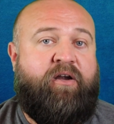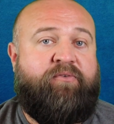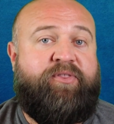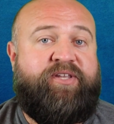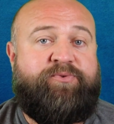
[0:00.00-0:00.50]

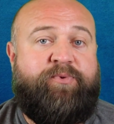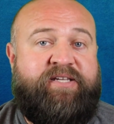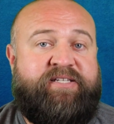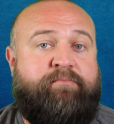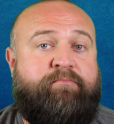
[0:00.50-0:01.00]
For this
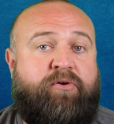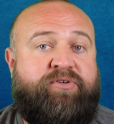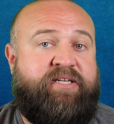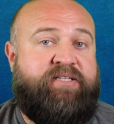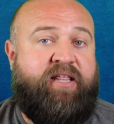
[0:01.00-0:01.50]
reason,
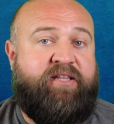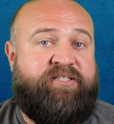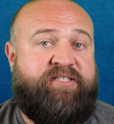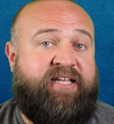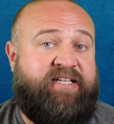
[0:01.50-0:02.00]
most
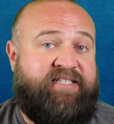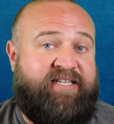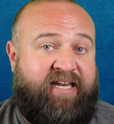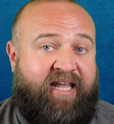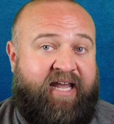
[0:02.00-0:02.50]
intelligence tests
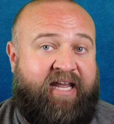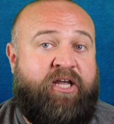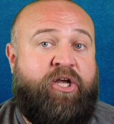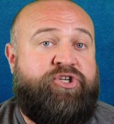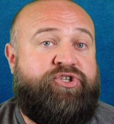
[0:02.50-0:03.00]
today
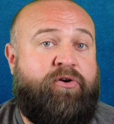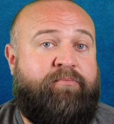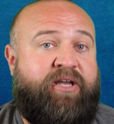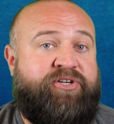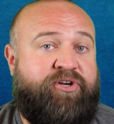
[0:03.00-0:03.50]
don't
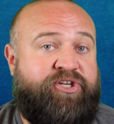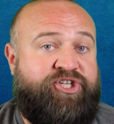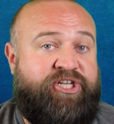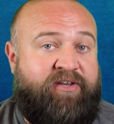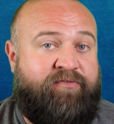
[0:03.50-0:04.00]
measure
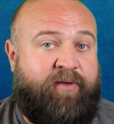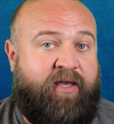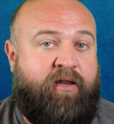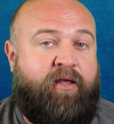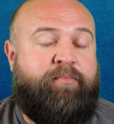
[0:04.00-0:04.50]

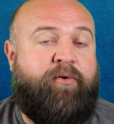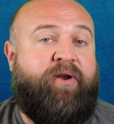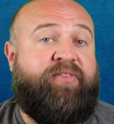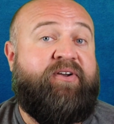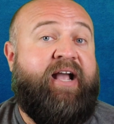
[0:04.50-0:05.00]
achievement, but
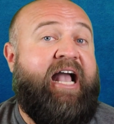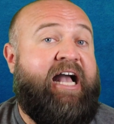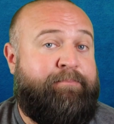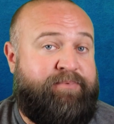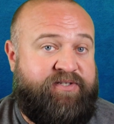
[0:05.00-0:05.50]
rather
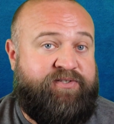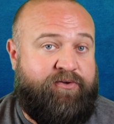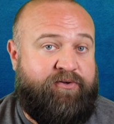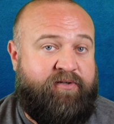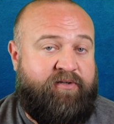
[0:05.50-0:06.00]

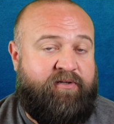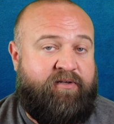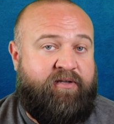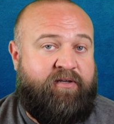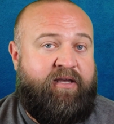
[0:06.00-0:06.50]
aptitude.
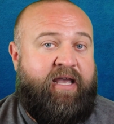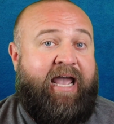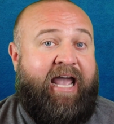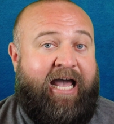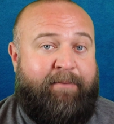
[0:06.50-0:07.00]

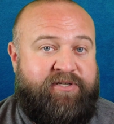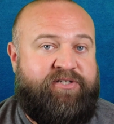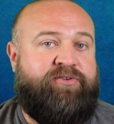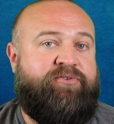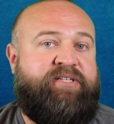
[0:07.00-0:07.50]

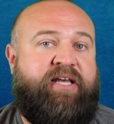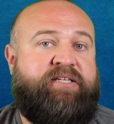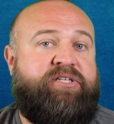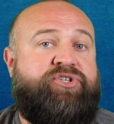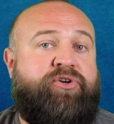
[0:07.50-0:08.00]
Aptitude
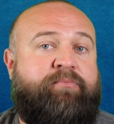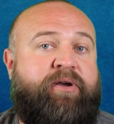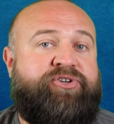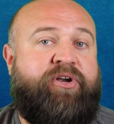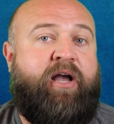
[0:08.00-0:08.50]
tests don't
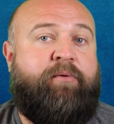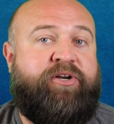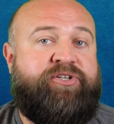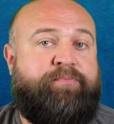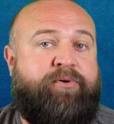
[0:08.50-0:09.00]
measure how
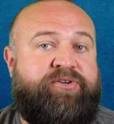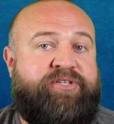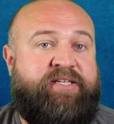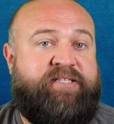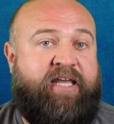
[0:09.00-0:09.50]
much a
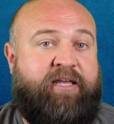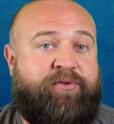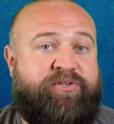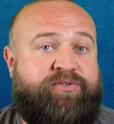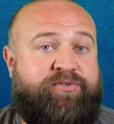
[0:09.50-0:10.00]
person is
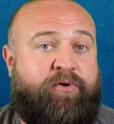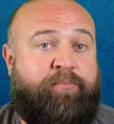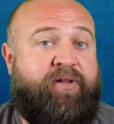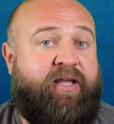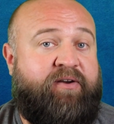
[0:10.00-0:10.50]
able to
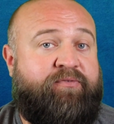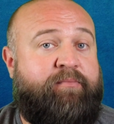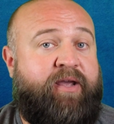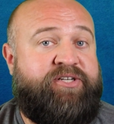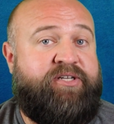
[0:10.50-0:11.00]
apply
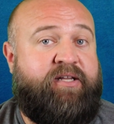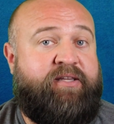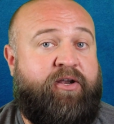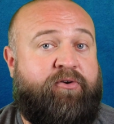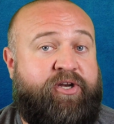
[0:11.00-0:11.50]
information that
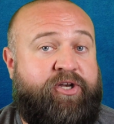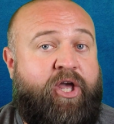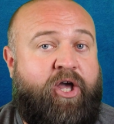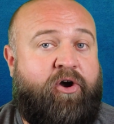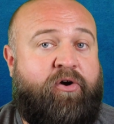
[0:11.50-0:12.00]
they already
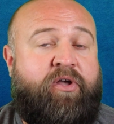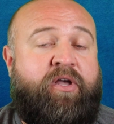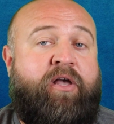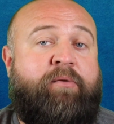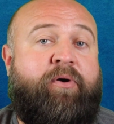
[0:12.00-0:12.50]
know,
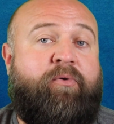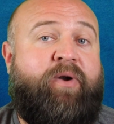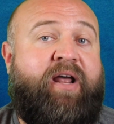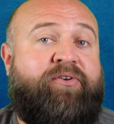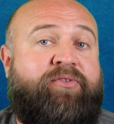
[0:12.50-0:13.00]
but
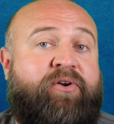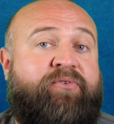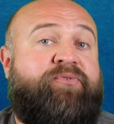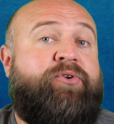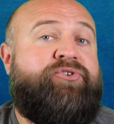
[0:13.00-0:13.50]
rather their
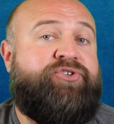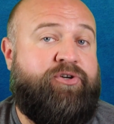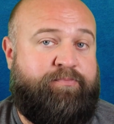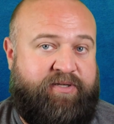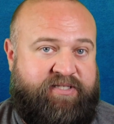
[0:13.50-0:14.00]
future
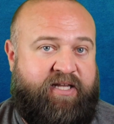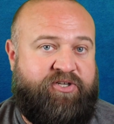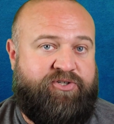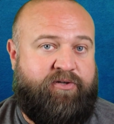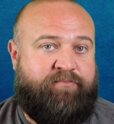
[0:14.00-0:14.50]

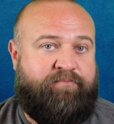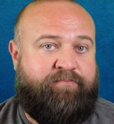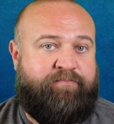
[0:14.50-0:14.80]
potential.